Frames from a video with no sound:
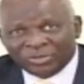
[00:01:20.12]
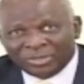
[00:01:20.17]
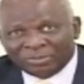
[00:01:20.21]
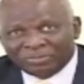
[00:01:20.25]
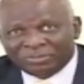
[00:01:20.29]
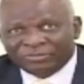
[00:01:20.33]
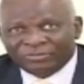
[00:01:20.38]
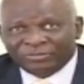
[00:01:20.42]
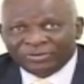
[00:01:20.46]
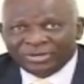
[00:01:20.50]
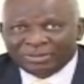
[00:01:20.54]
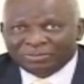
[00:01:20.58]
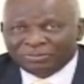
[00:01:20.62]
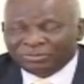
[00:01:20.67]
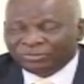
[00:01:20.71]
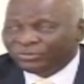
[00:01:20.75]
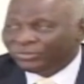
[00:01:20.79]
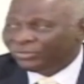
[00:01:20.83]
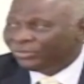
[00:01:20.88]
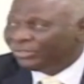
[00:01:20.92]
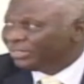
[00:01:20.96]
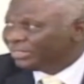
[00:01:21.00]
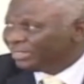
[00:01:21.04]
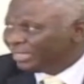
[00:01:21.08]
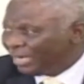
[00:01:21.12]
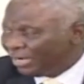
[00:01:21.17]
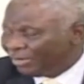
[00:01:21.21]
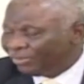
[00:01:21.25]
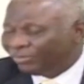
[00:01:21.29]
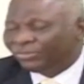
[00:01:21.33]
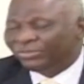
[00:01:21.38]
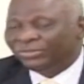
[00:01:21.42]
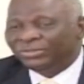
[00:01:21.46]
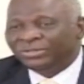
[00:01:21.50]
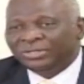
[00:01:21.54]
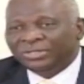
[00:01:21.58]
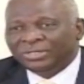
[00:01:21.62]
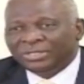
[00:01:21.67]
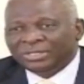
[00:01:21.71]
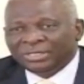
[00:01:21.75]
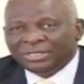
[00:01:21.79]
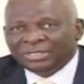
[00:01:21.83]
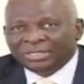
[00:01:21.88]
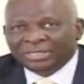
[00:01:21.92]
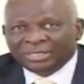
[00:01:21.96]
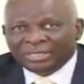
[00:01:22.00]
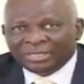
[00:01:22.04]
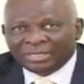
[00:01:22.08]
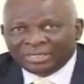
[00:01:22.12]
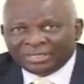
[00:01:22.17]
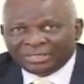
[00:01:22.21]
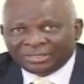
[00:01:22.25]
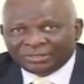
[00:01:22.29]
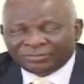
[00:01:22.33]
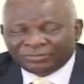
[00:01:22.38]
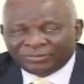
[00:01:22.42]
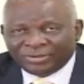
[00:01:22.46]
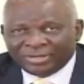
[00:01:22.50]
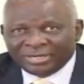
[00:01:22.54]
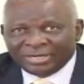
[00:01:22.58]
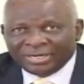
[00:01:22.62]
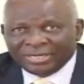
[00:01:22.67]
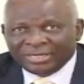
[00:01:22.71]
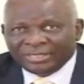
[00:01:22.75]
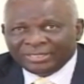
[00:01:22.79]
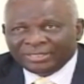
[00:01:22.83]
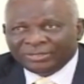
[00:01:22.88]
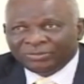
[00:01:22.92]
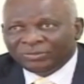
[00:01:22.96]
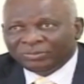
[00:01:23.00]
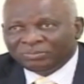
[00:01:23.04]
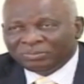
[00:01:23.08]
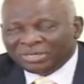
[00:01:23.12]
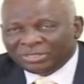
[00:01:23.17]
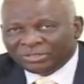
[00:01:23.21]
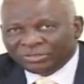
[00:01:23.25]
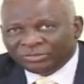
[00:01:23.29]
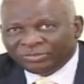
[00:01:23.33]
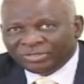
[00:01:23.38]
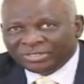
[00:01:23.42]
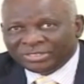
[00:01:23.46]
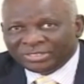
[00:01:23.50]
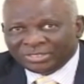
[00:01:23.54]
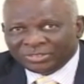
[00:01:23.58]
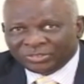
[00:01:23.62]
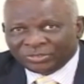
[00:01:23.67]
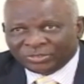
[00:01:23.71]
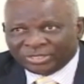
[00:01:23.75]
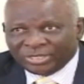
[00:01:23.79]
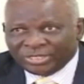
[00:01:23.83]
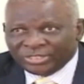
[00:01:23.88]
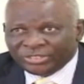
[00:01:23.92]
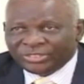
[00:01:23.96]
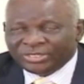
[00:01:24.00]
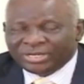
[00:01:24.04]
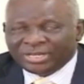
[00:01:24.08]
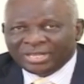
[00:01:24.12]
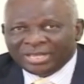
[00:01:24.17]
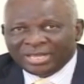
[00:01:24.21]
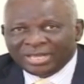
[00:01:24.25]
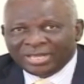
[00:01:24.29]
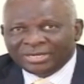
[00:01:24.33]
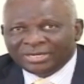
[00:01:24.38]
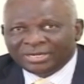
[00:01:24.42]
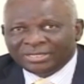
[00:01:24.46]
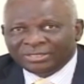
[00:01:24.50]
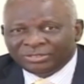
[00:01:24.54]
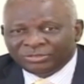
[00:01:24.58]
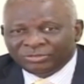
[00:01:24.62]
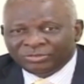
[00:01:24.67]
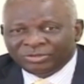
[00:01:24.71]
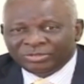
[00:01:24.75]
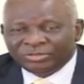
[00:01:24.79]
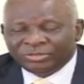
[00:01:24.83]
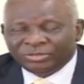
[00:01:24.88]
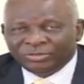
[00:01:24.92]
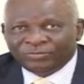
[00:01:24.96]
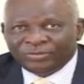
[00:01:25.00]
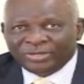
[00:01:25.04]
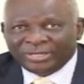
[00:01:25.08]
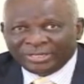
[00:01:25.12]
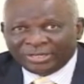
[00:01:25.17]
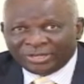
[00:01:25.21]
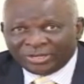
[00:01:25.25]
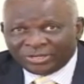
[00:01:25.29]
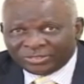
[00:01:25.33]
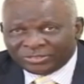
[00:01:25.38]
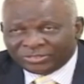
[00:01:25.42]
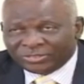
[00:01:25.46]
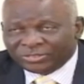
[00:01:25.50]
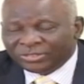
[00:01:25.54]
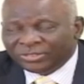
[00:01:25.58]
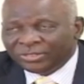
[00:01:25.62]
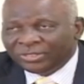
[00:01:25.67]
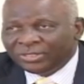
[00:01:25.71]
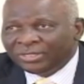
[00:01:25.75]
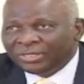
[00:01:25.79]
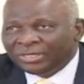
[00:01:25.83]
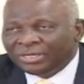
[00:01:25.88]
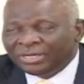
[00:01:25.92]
well before I moved to the south. Finally, my university education I had at the University of Lagos,